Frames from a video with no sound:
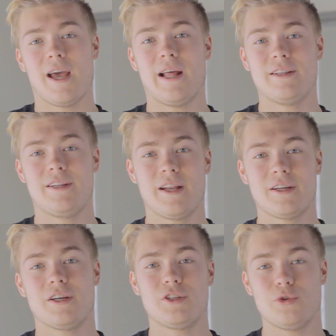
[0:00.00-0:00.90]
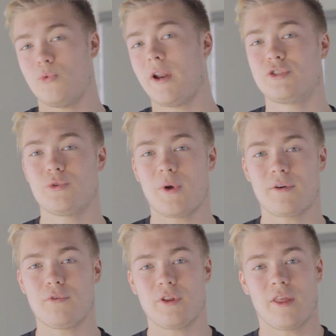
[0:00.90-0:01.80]
and then you're ready to
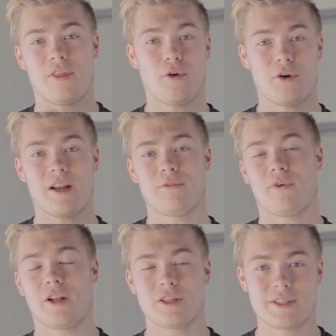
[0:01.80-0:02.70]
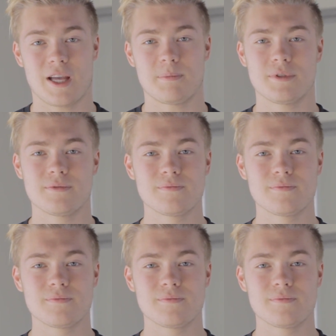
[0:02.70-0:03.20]
rock for the third and the final step.